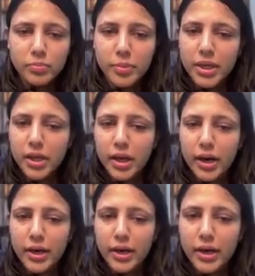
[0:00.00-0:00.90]
B,
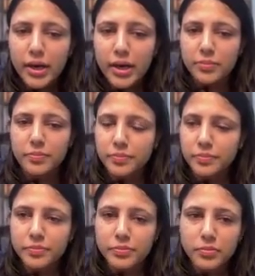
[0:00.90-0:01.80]
and C.
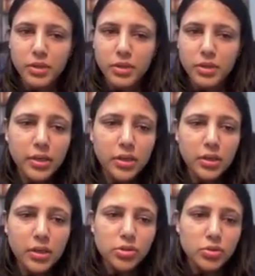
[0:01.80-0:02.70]
Correct?
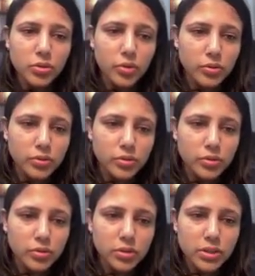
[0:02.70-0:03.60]
So
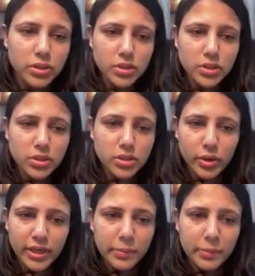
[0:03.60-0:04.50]
this is, so
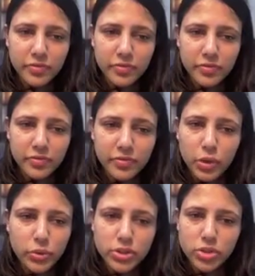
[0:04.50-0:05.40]
it will be first of all
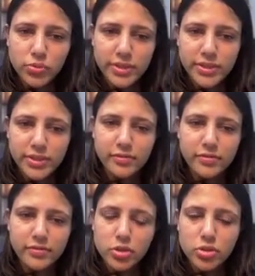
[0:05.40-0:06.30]
closest to itself.
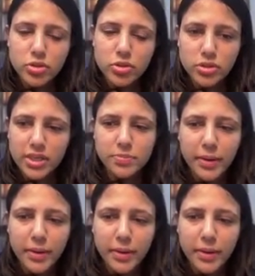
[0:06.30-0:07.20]
So C is
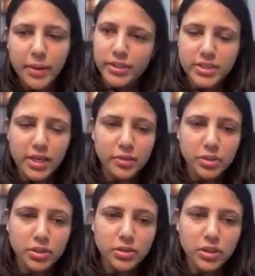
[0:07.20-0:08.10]
by default its
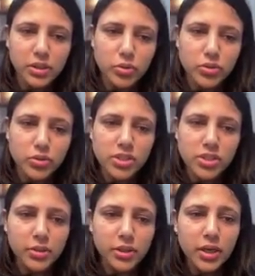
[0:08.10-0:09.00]
neighbor, the closest
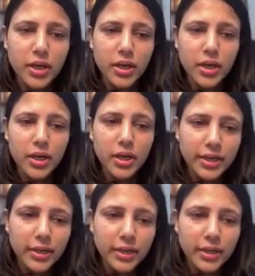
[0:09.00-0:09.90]
neighbor. Then
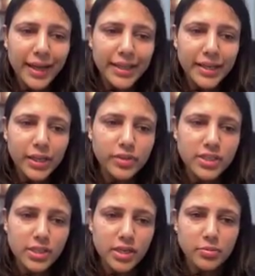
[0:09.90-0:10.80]
it can pick any of
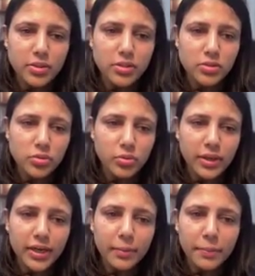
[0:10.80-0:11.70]
these neighbors. So
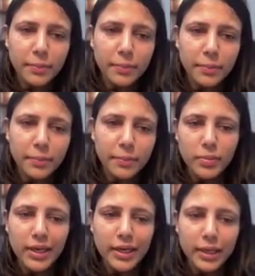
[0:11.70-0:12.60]
it can pick A or
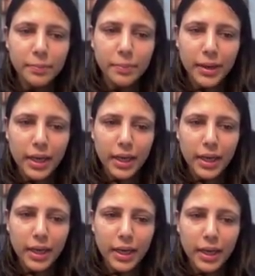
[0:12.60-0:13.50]
B, it can pick A
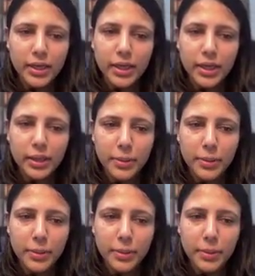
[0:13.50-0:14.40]
or D, it can pick
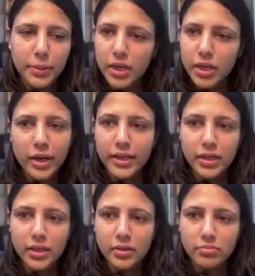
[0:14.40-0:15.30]
A and E, and
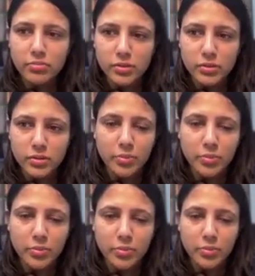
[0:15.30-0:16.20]
any
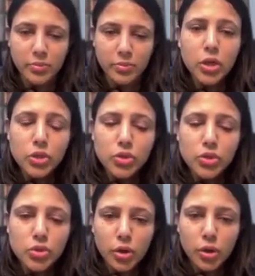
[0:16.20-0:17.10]
neighbor, right?
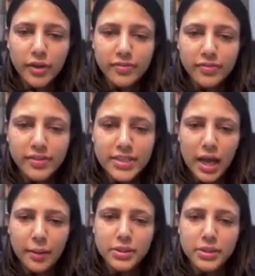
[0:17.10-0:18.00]
So if this
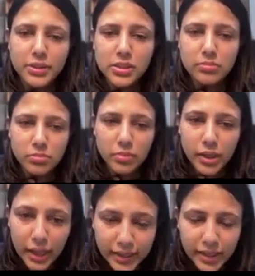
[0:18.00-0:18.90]
happens,
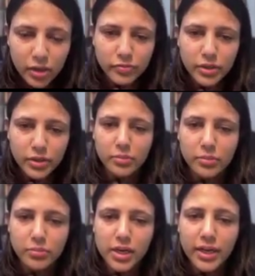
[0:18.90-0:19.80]
any of the
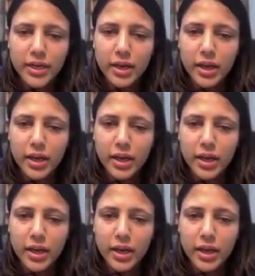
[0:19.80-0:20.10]
neighbors, right?